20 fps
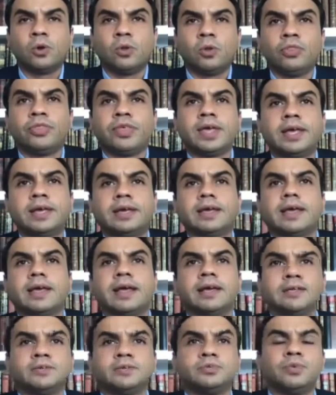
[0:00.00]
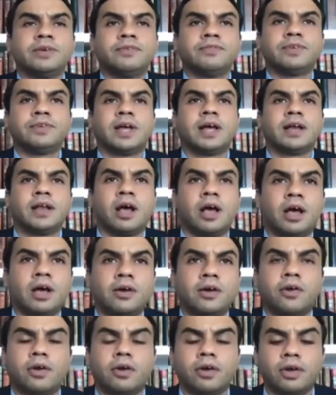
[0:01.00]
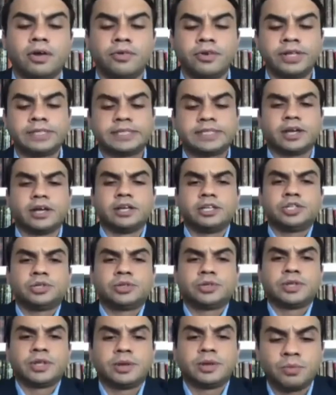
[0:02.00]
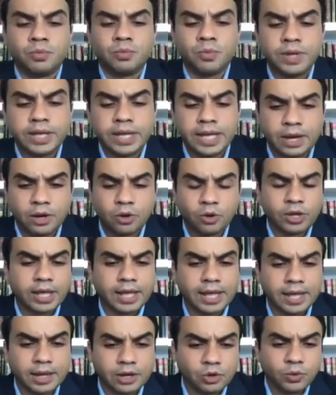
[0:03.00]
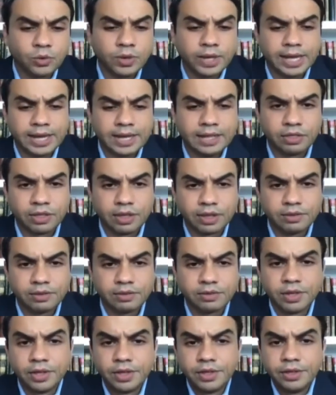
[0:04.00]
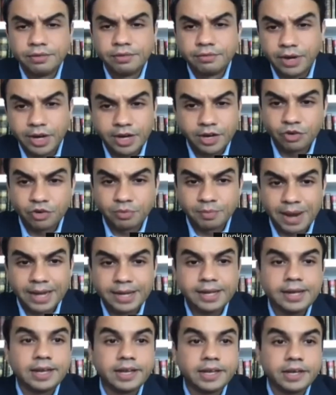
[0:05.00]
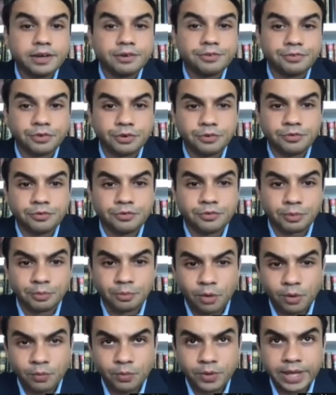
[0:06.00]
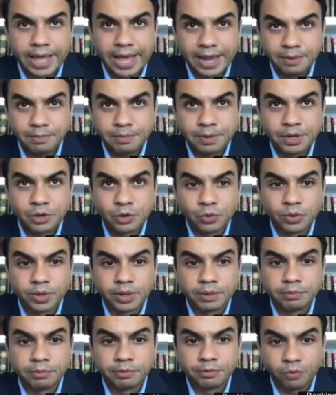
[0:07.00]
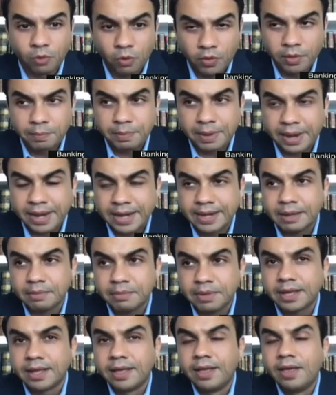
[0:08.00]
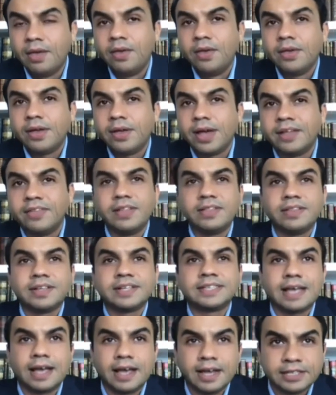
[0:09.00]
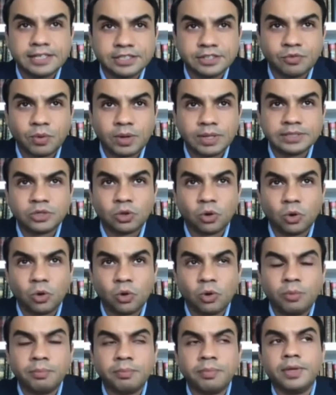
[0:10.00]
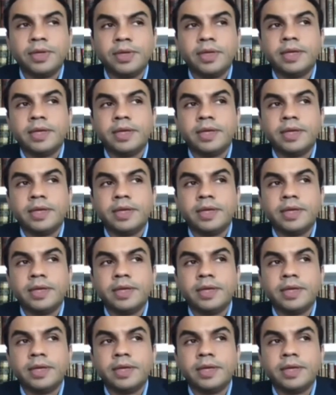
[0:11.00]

don't think, as we've done our research, that we are looking at doing anything very dramatically different from what we had been doing before the pandemic. I think the size of one's home